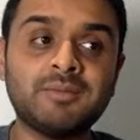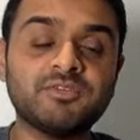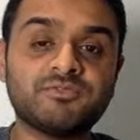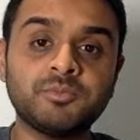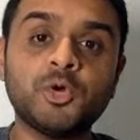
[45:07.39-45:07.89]

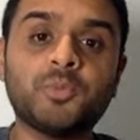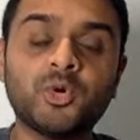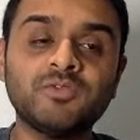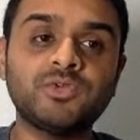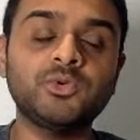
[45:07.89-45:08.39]
But from your
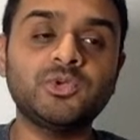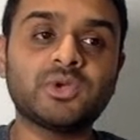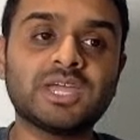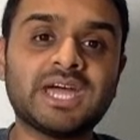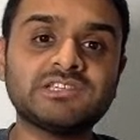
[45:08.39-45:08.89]
point of view, you
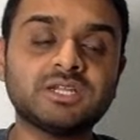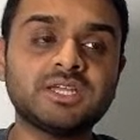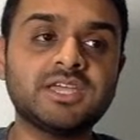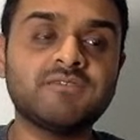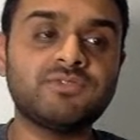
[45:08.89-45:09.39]
can
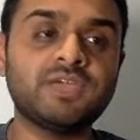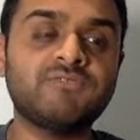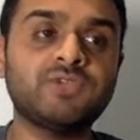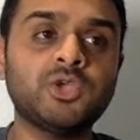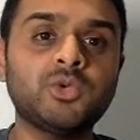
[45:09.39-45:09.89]
actually,
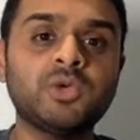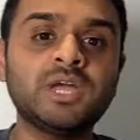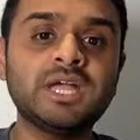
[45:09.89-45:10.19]
if you,